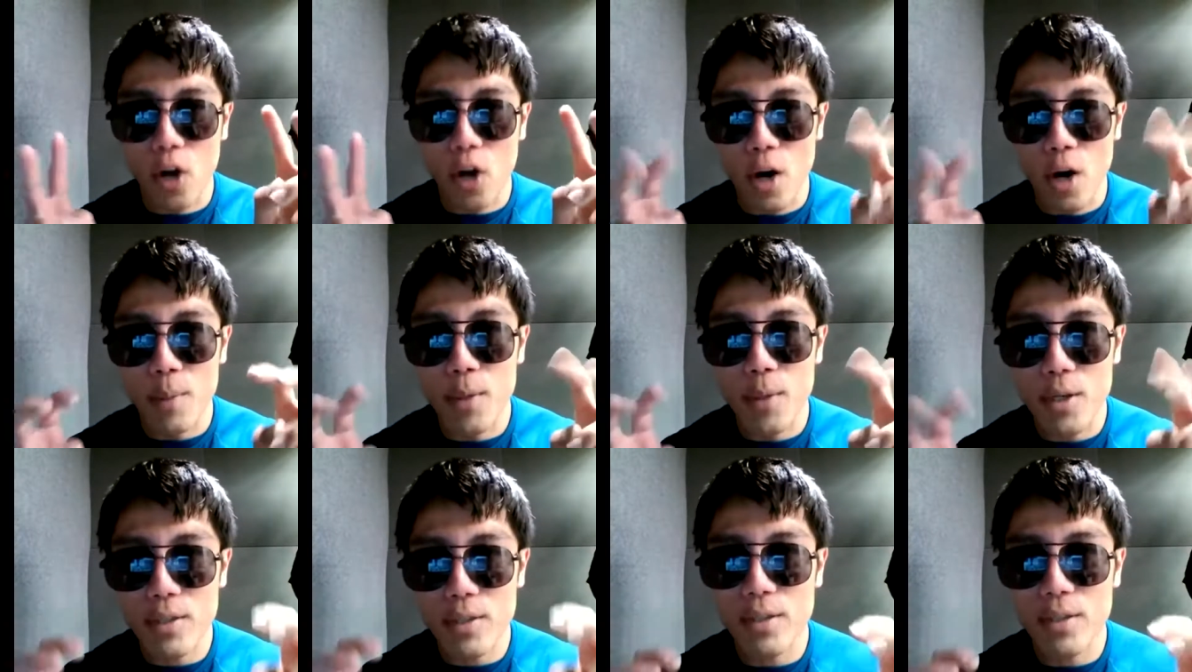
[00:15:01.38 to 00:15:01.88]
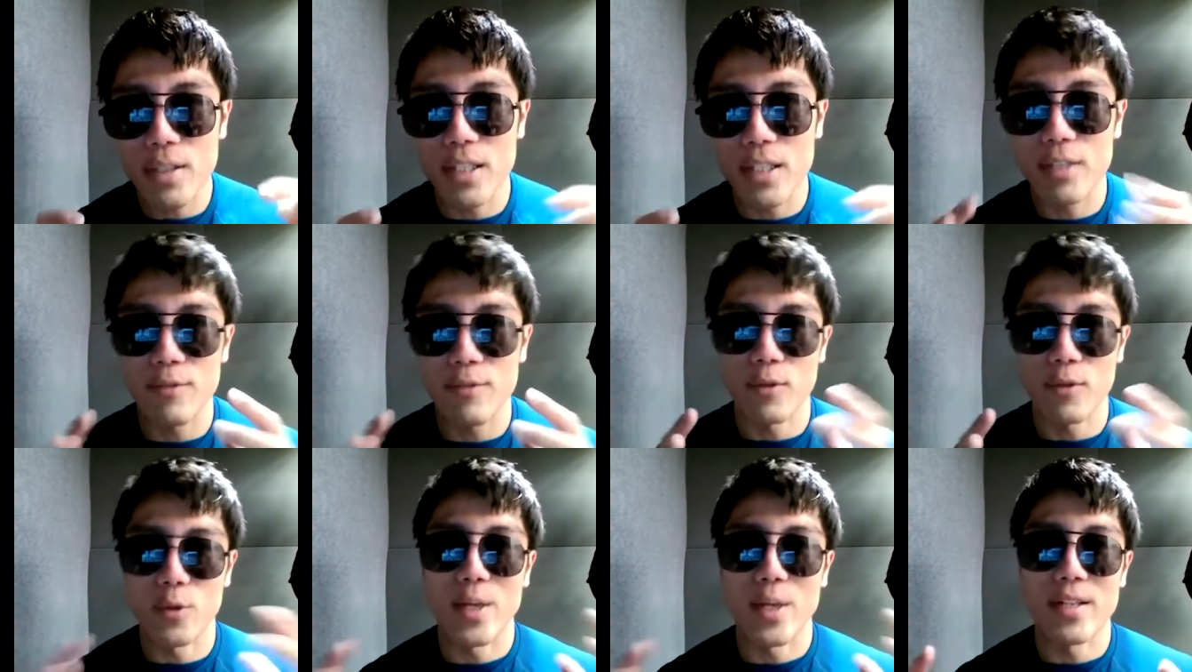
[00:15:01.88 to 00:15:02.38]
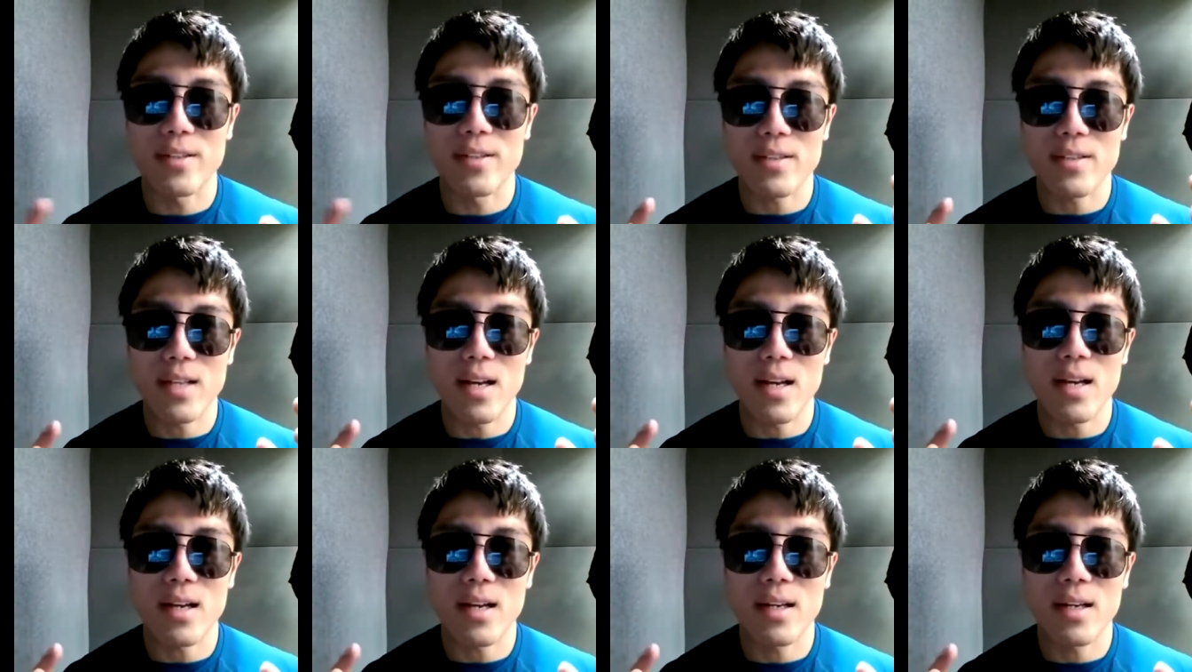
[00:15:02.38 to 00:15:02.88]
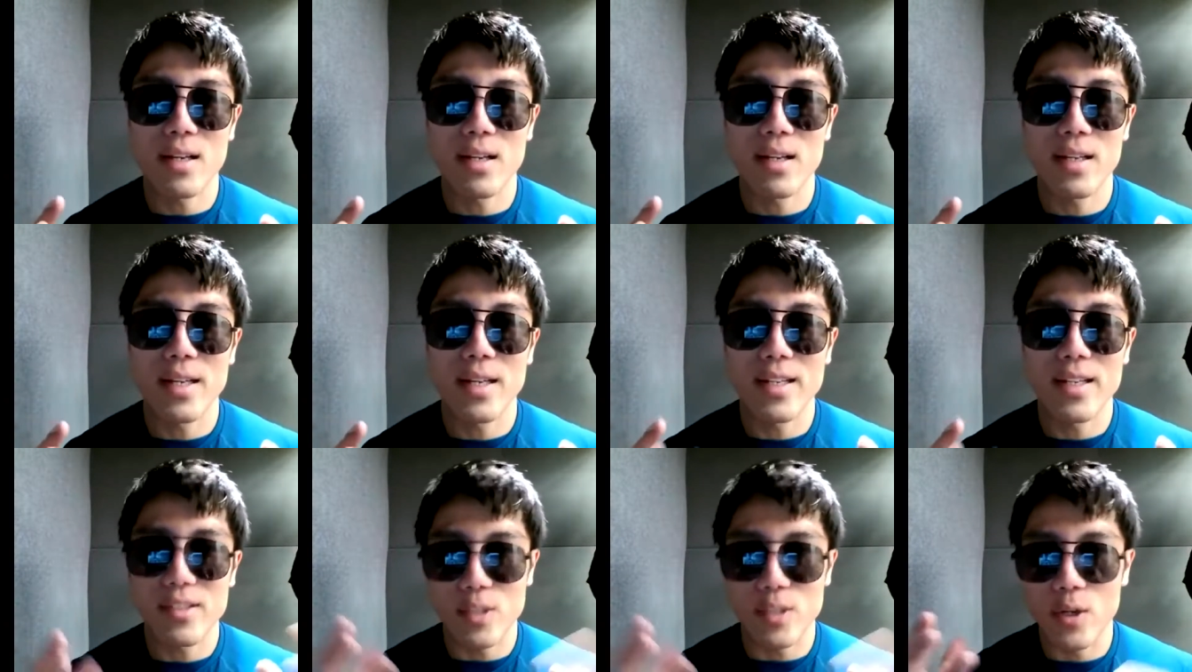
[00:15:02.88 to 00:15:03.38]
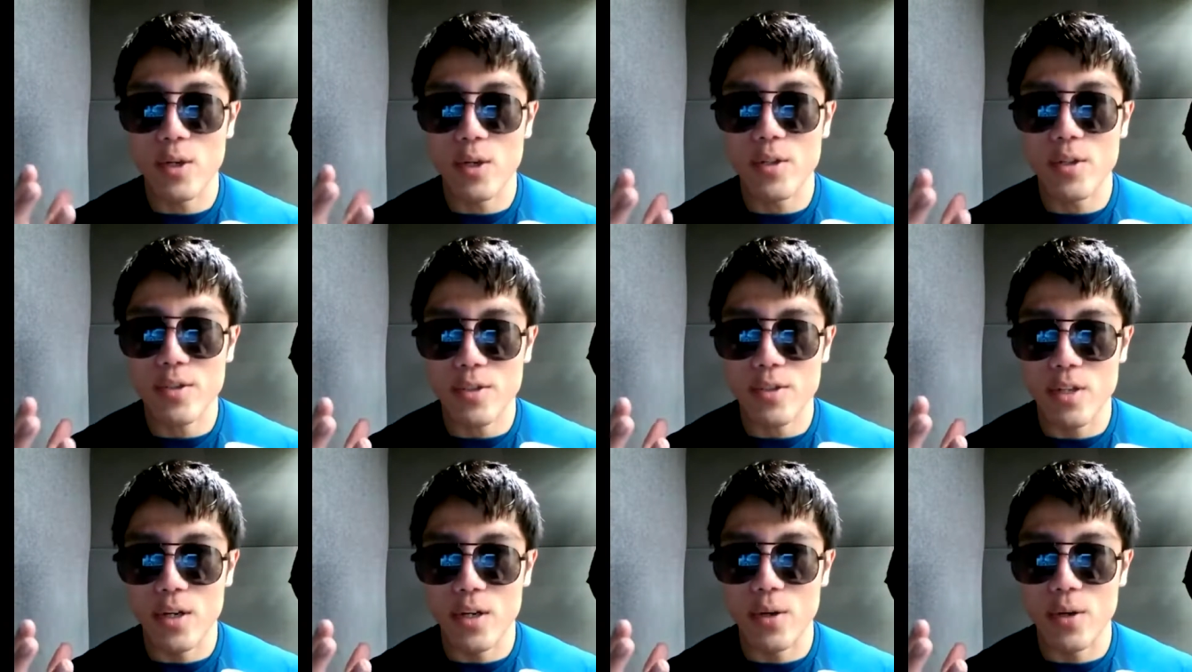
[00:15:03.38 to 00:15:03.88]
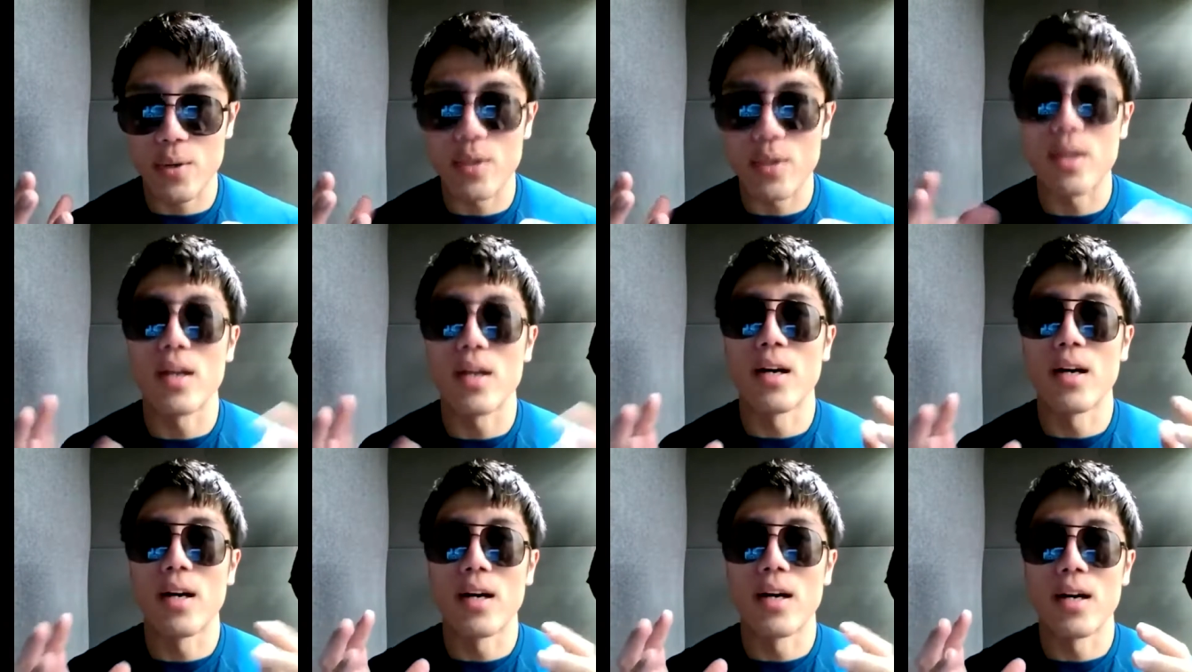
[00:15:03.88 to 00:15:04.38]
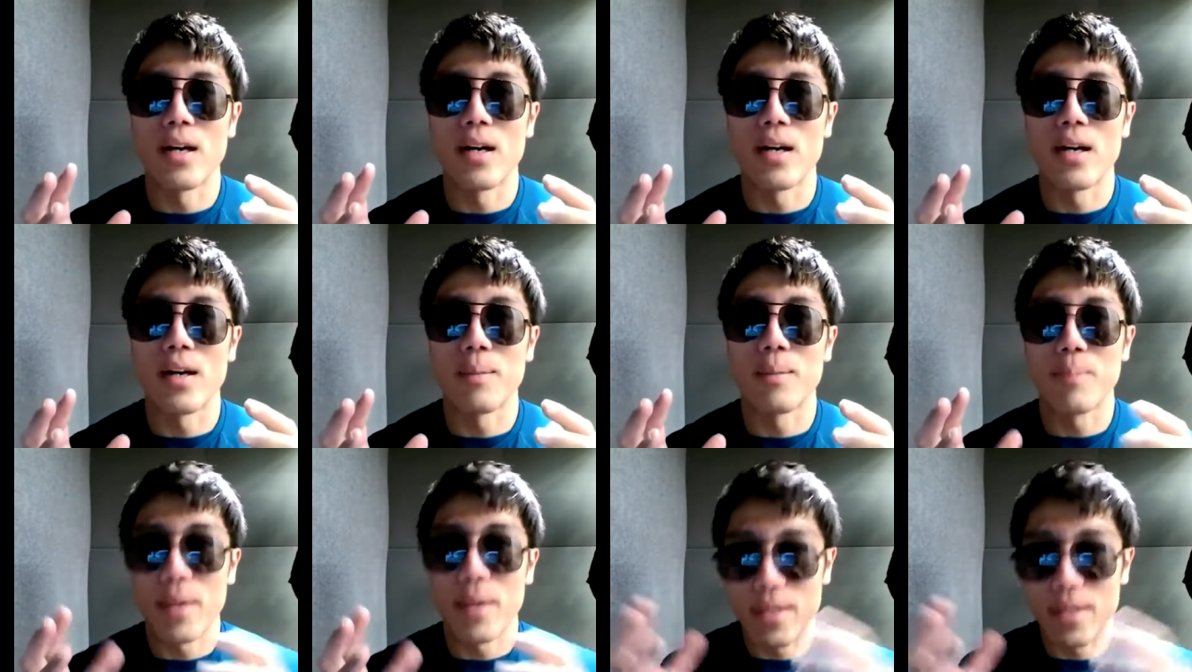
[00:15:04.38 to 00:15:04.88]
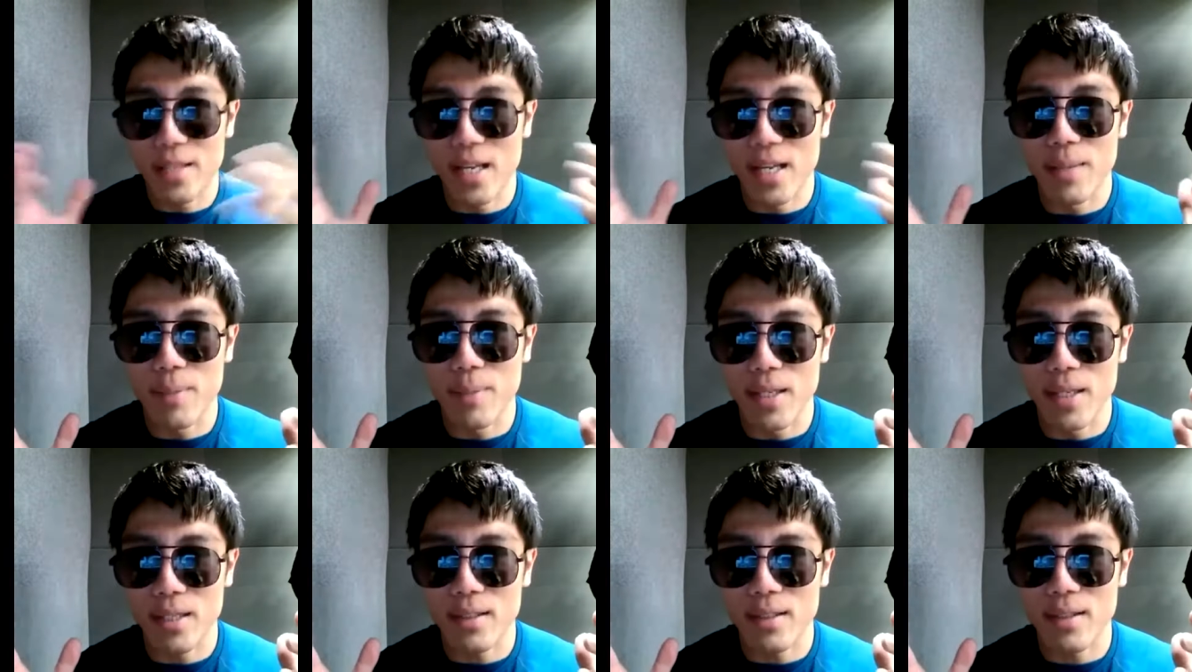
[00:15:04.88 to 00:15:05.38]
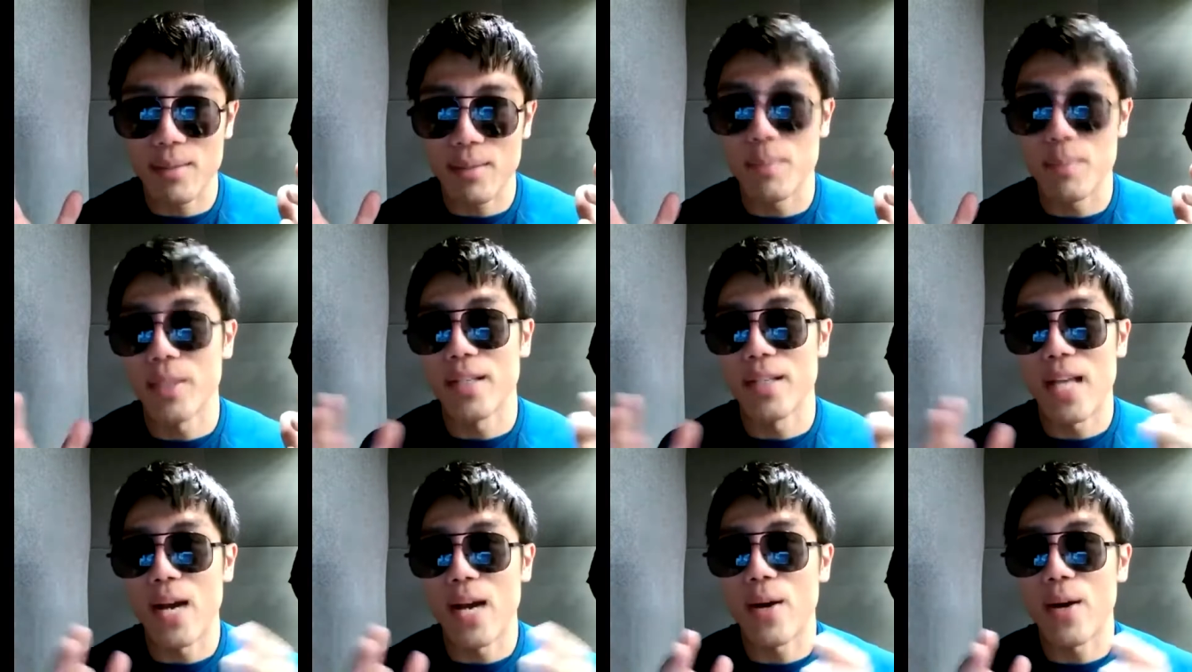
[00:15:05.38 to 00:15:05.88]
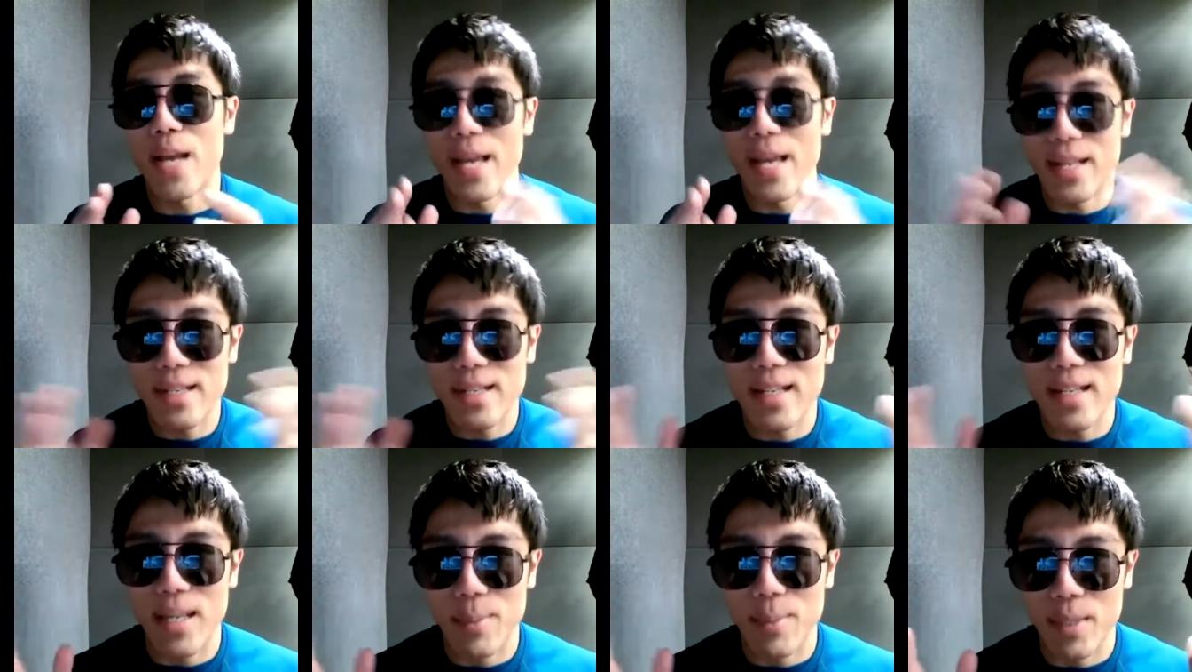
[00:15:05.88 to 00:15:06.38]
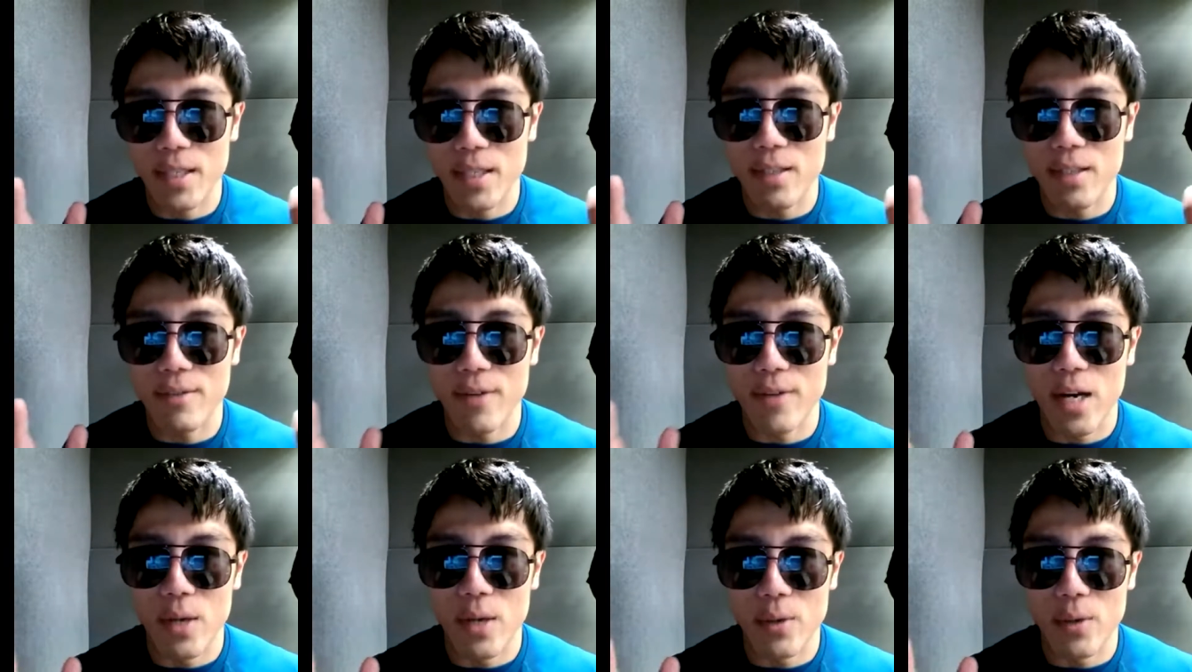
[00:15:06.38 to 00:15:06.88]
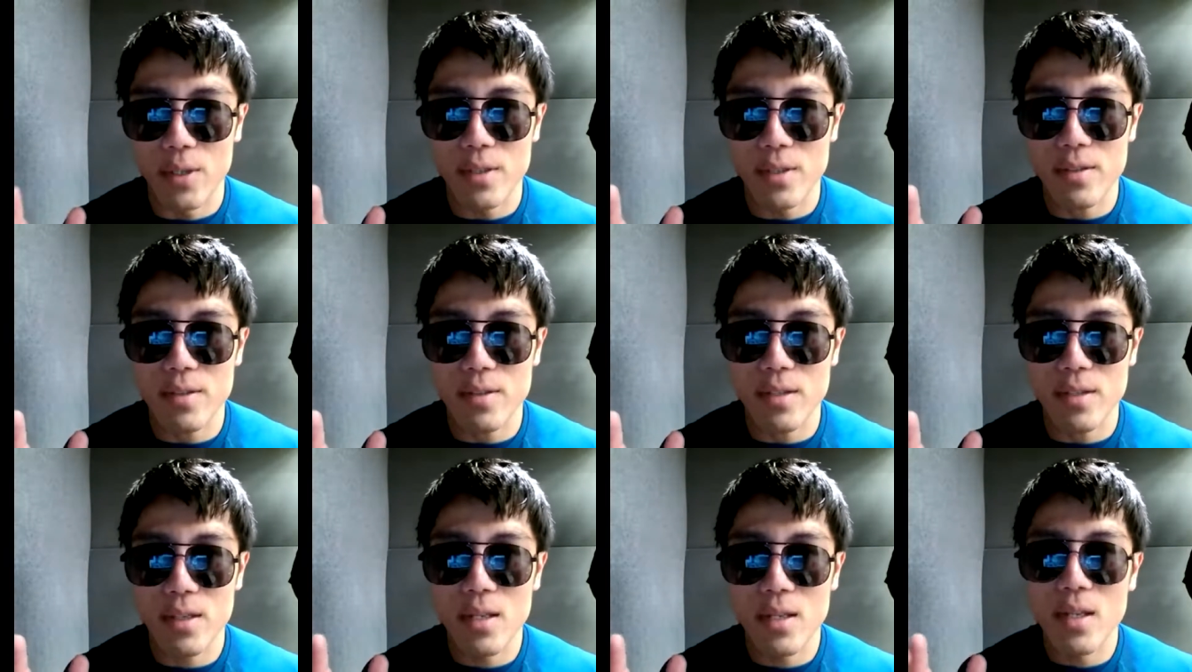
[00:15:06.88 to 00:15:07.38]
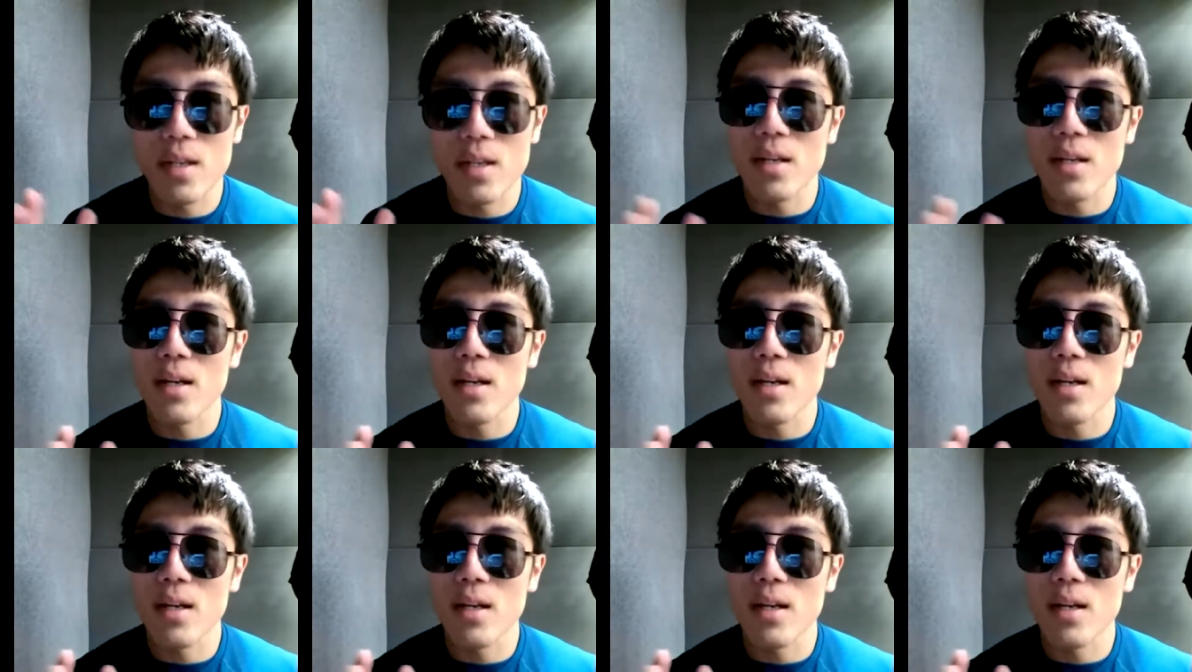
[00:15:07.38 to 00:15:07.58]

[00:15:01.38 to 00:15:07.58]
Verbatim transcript: common influenza is also a pandemic, but now endemic virus